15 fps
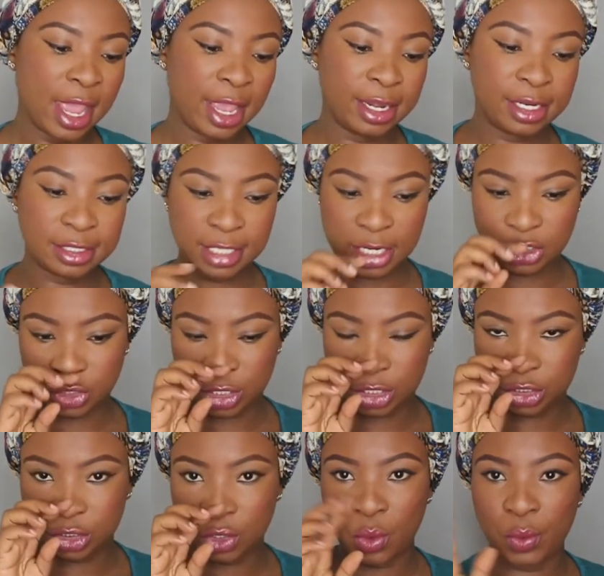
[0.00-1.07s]
and it's
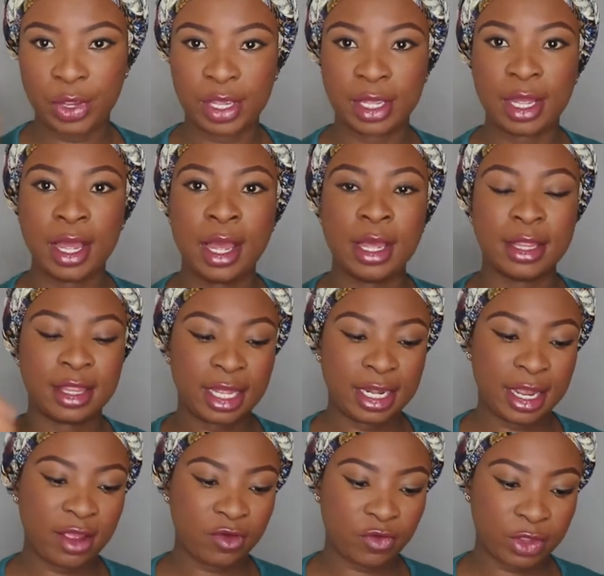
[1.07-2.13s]
actually showing
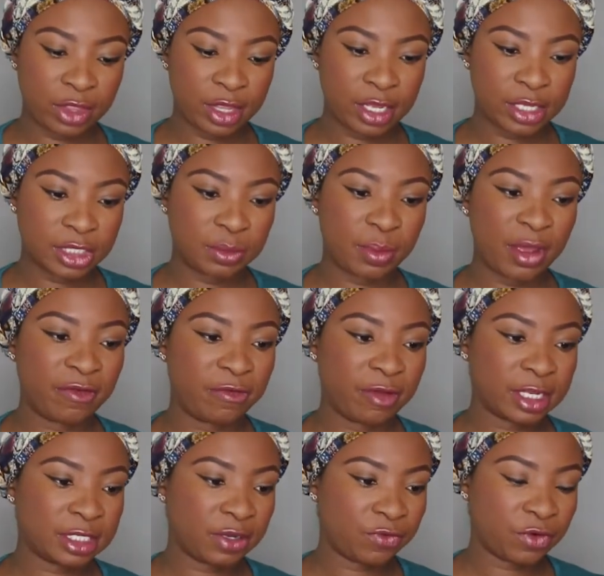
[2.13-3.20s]
that everything is
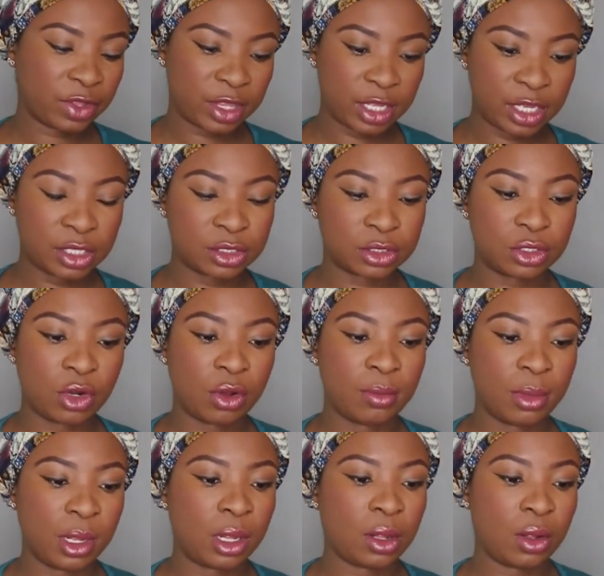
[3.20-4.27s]
perfect, everything is
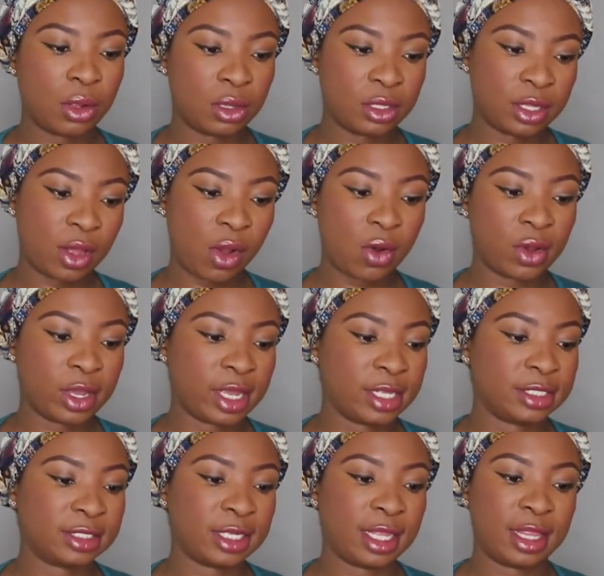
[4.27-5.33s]
normal, all the
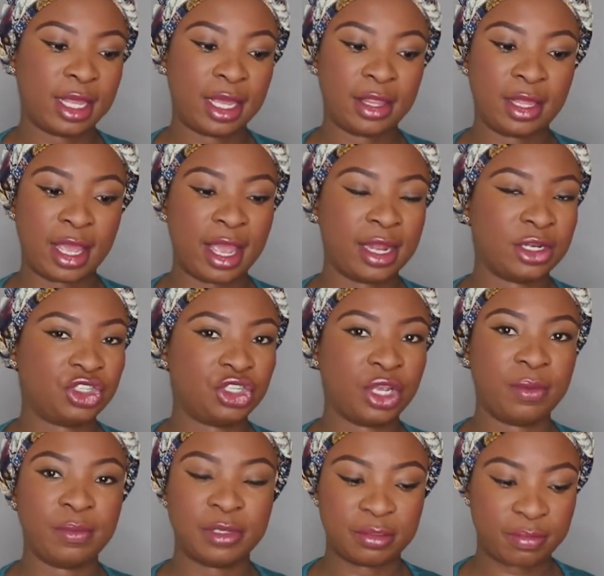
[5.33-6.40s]
organs are there, the head
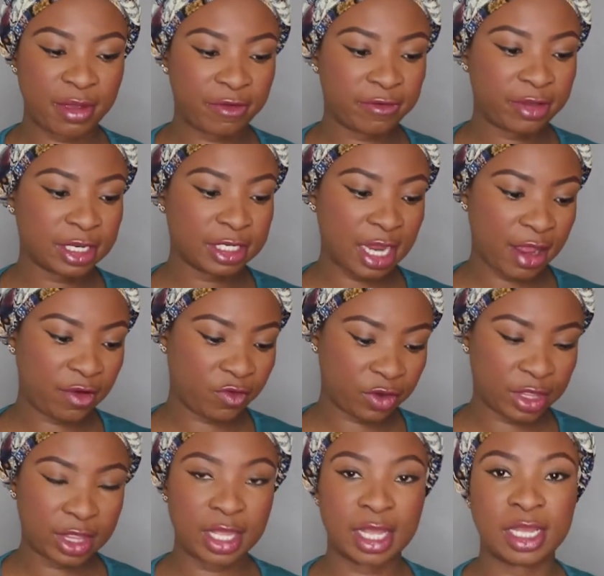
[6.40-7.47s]
shape is perfect,
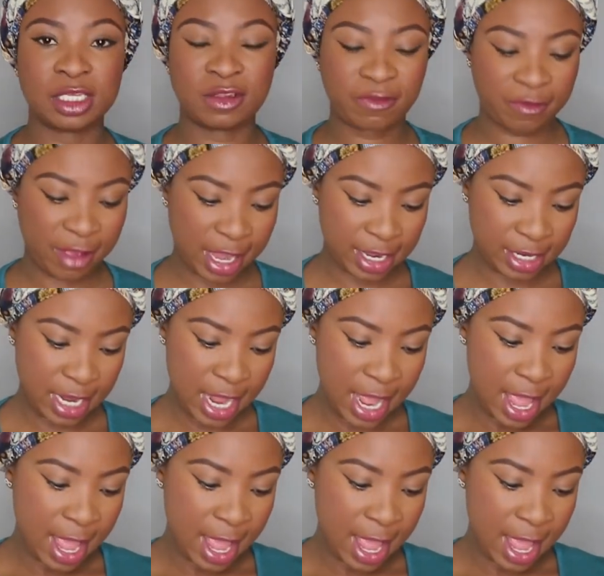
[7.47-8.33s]
everything is fine.